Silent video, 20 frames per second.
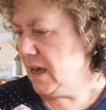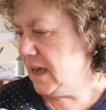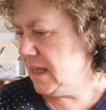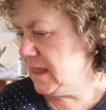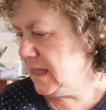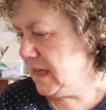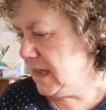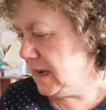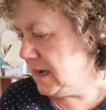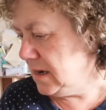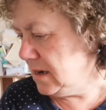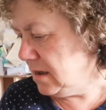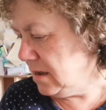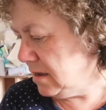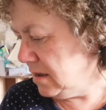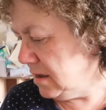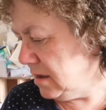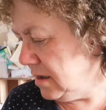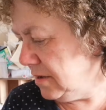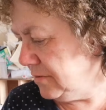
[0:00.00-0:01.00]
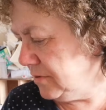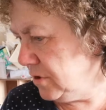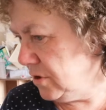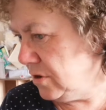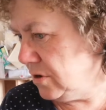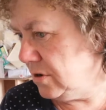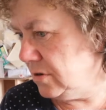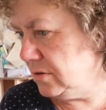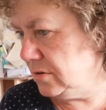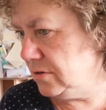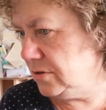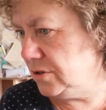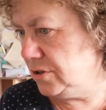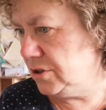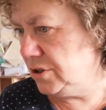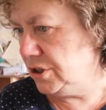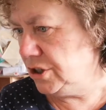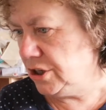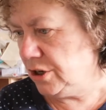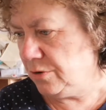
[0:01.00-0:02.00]
and then I've got
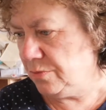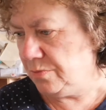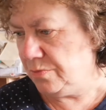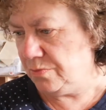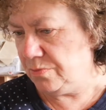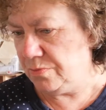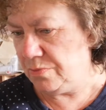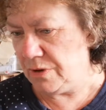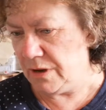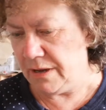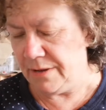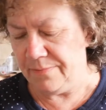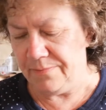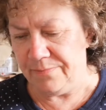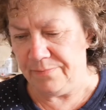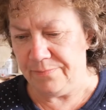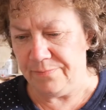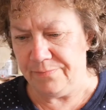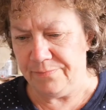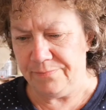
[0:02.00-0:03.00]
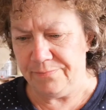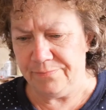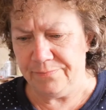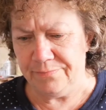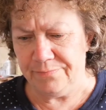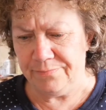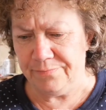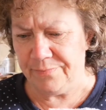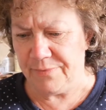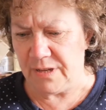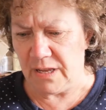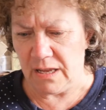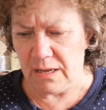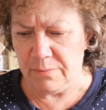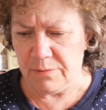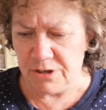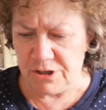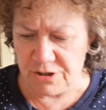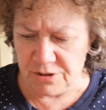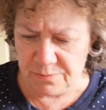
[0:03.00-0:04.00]
gel
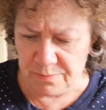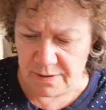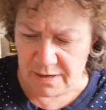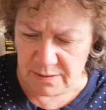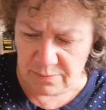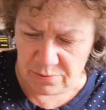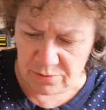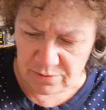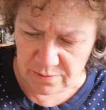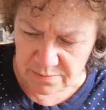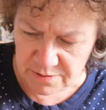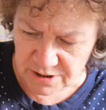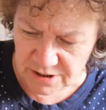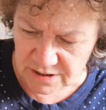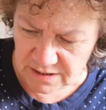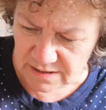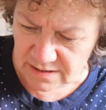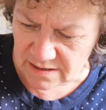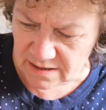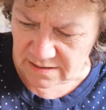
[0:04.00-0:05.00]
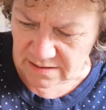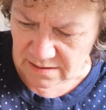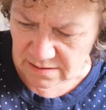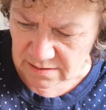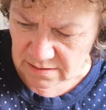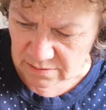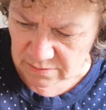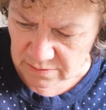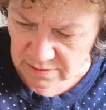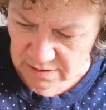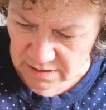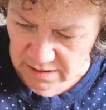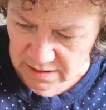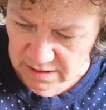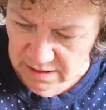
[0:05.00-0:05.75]
paper images. I don't know,